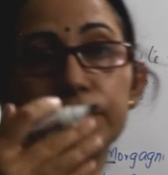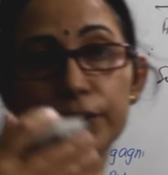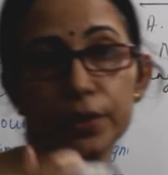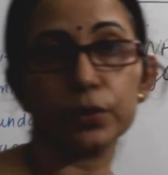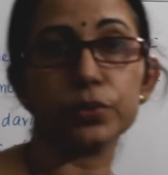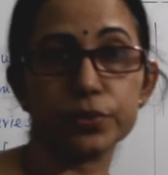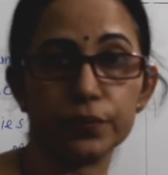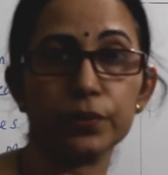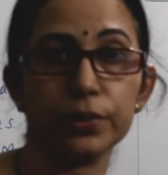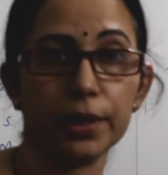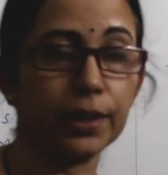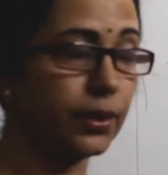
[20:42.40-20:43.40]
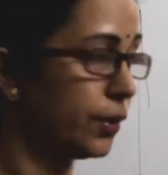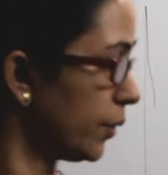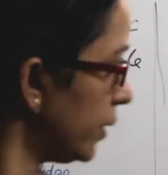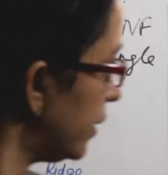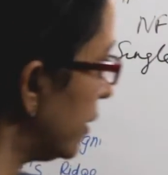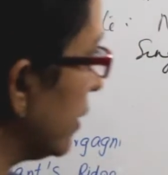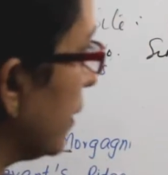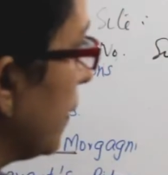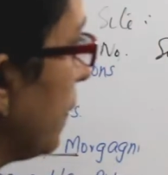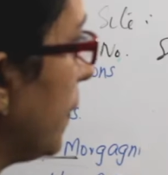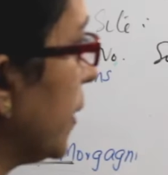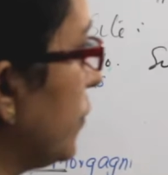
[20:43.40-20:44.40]
furrows for the adenoid,
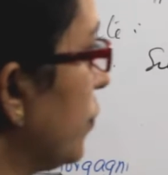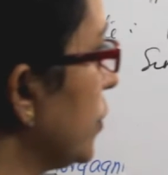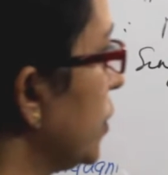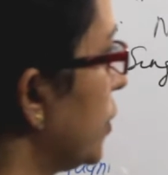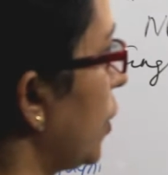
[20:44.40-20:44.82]
but for the